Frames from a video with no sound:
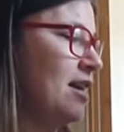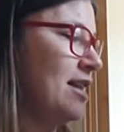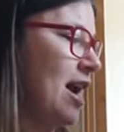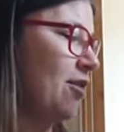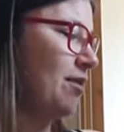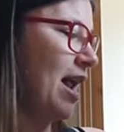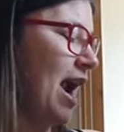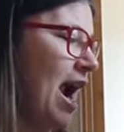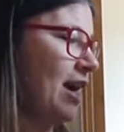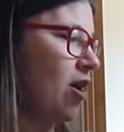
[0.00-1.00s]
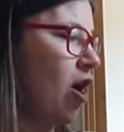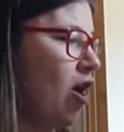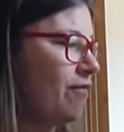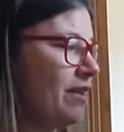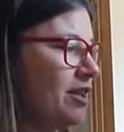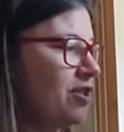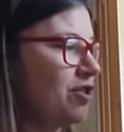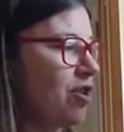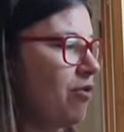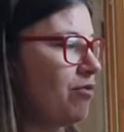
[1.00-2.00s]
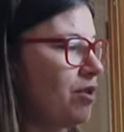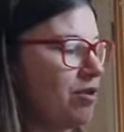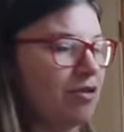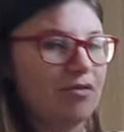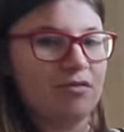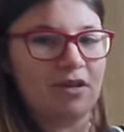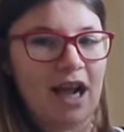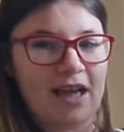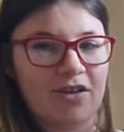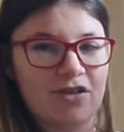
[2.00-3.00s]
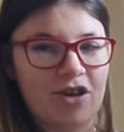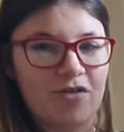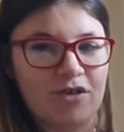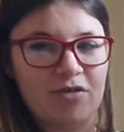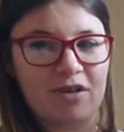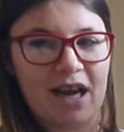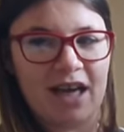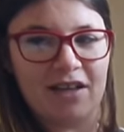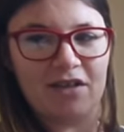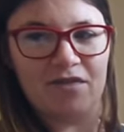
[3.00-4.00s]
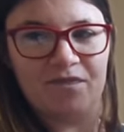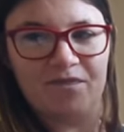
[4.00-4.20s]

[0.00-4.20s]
Now, I can't really show you. I can show you kind of